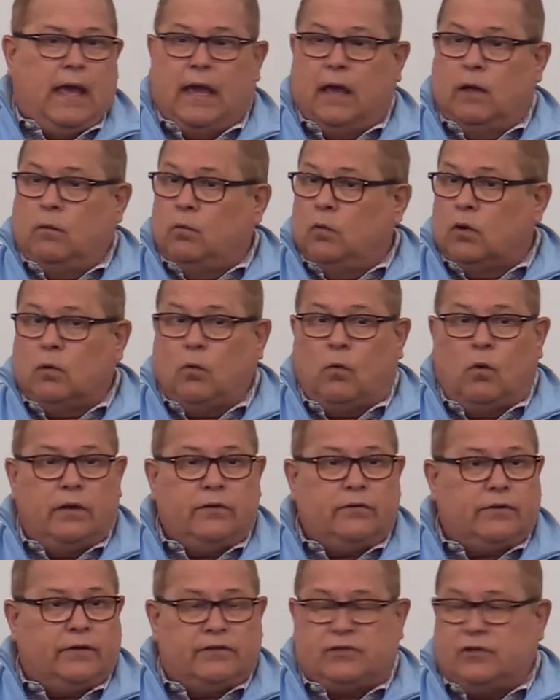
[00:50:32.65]
And we're
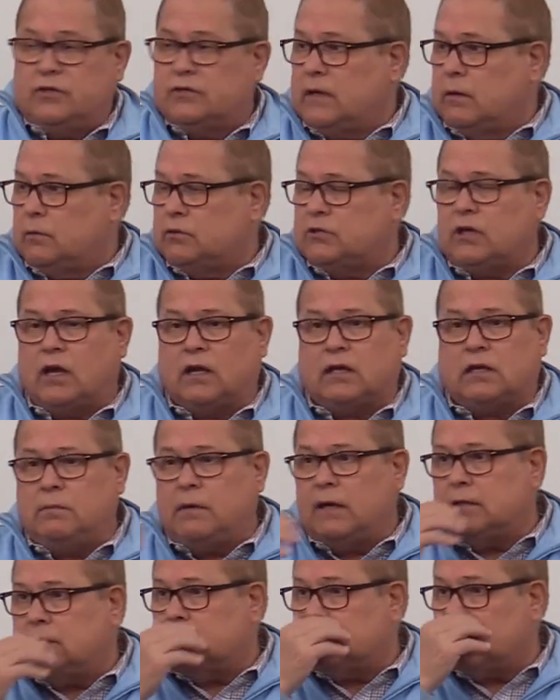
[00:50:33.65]
wondering, Susan and I were talking
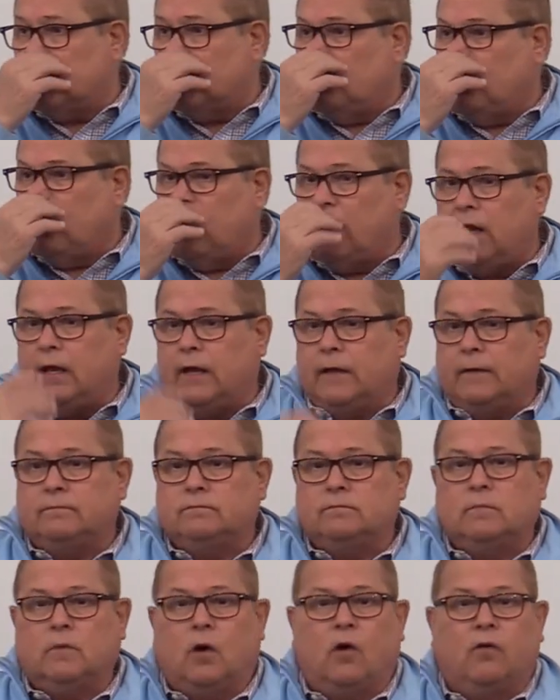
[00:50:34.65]
about this on the way
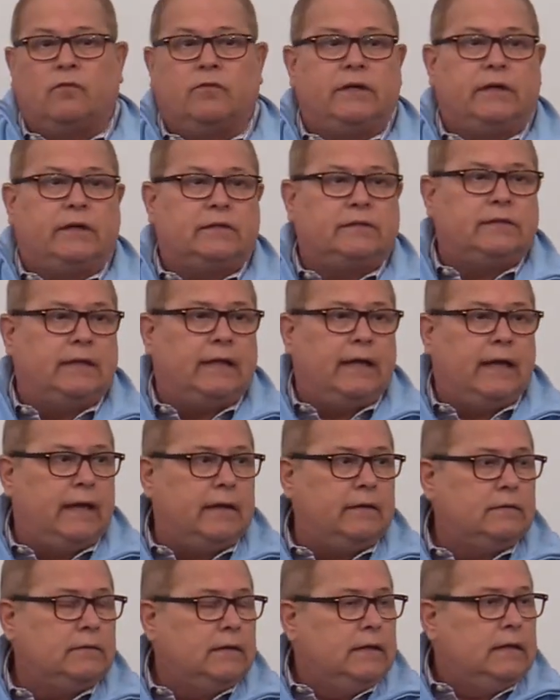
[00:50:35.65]
over here today.
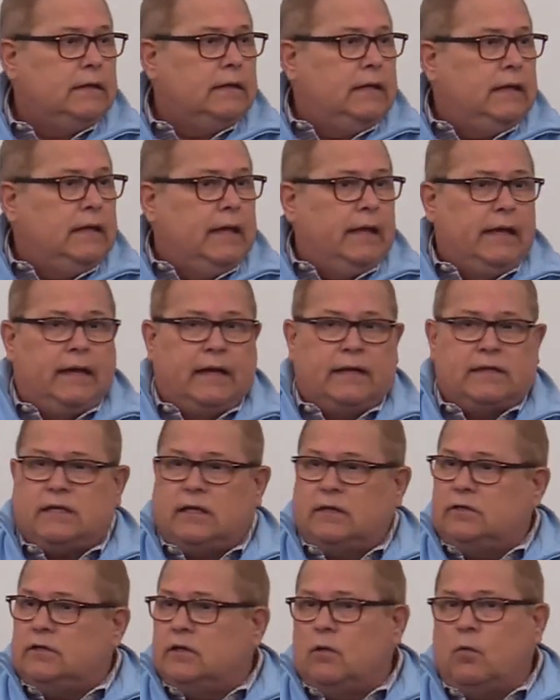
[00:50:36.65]
And I
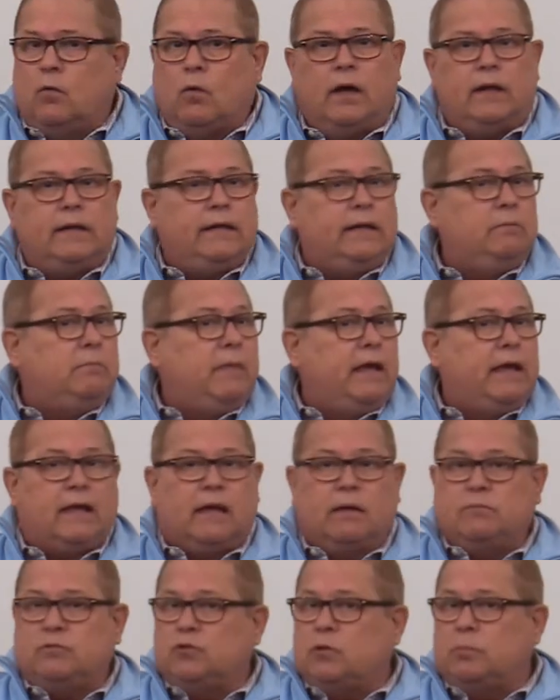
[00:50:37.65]
said, you know what? It may
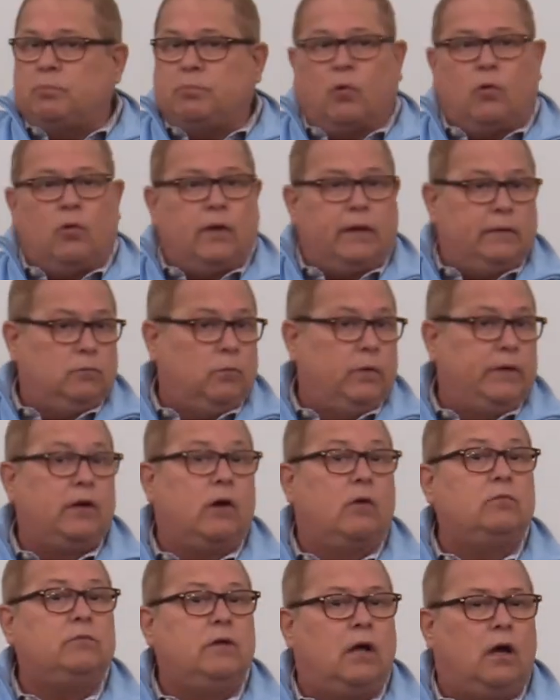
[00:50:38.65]
come to a point, we
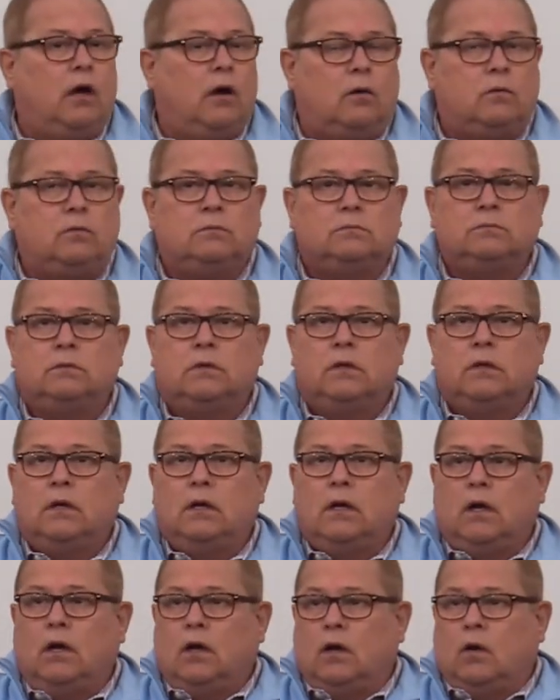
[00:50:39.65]
don't know,
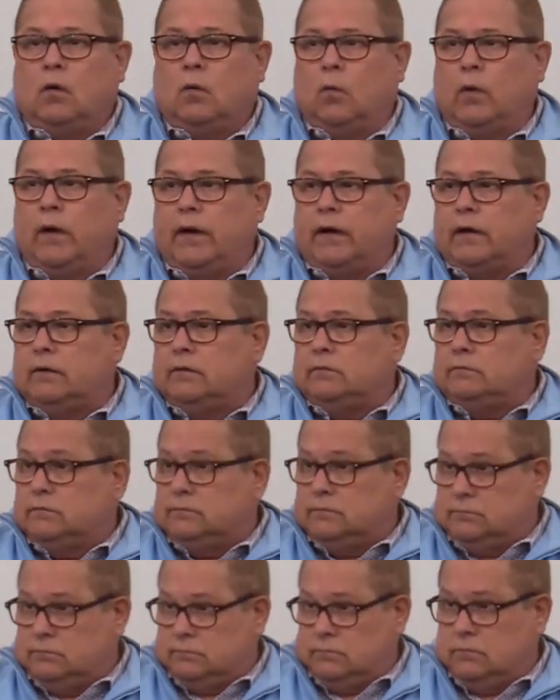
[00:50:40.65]
where
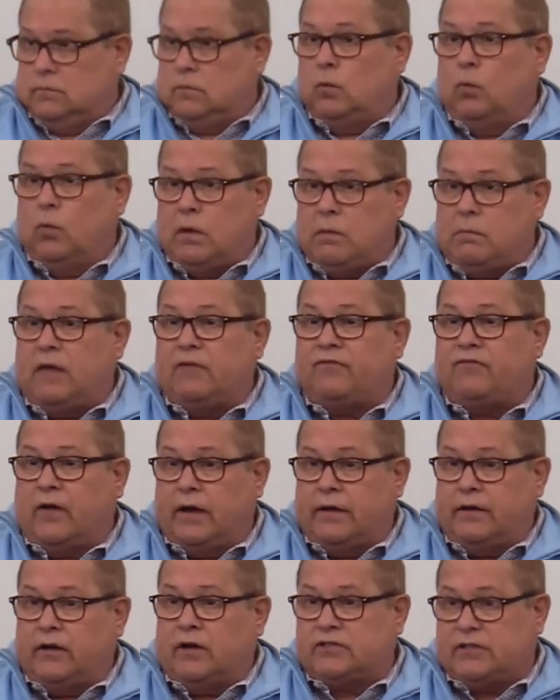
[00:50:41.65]
we may
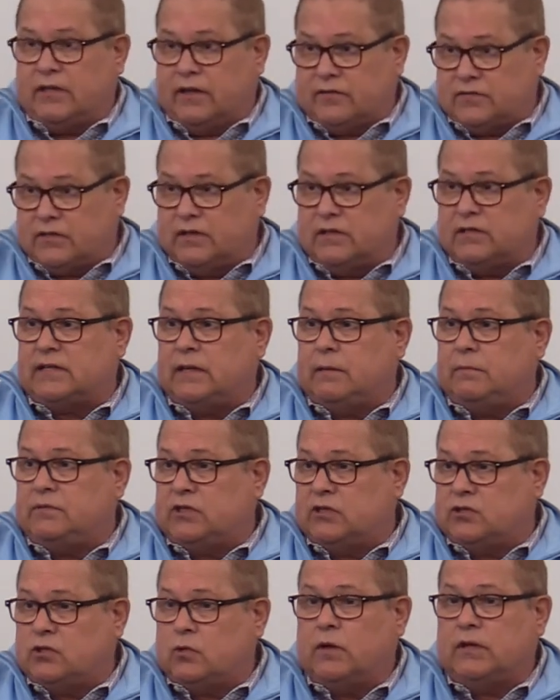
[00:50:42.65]
find ourselves in the same
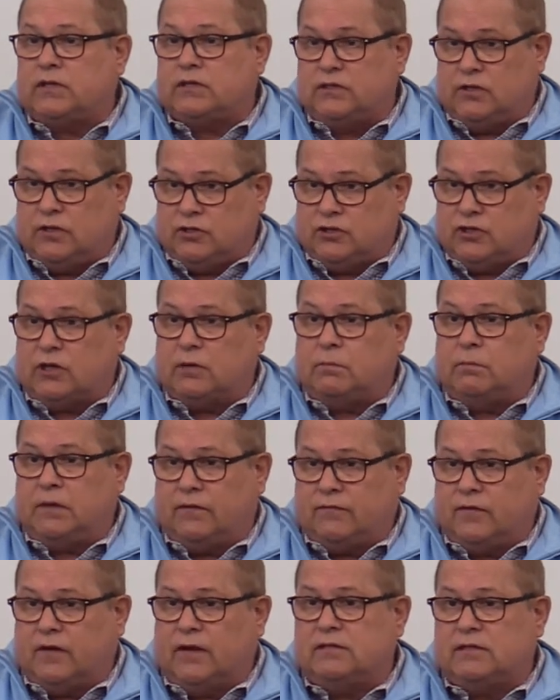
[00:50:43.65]
situation that Germany
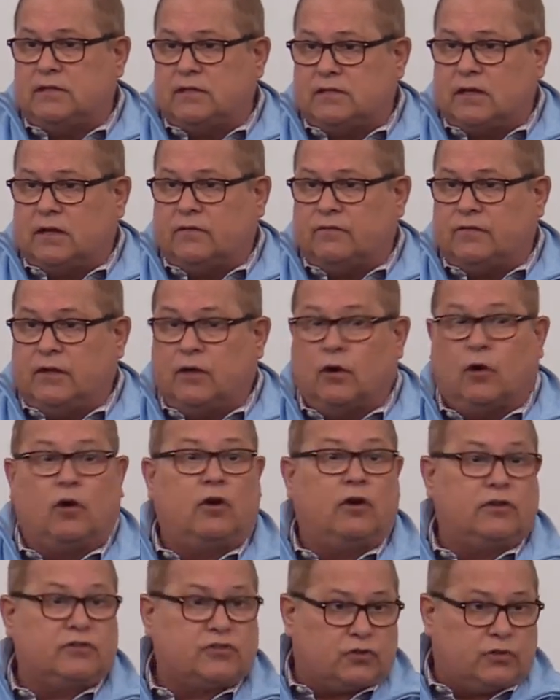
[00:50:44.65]
finds itself in, or
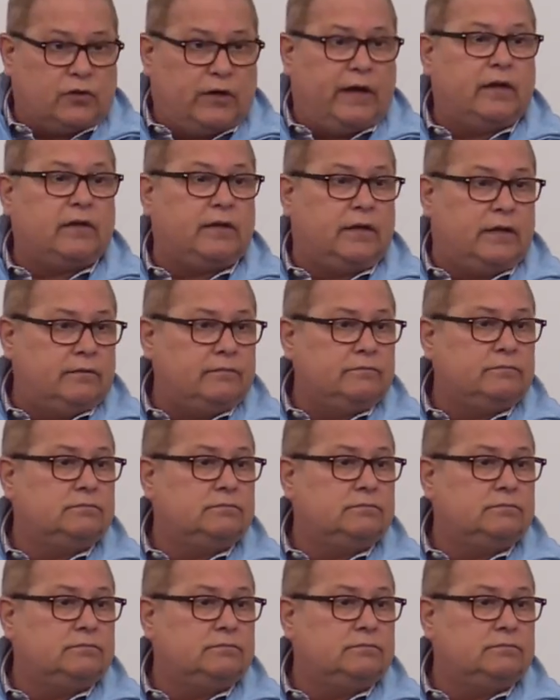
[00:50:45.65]
Australia,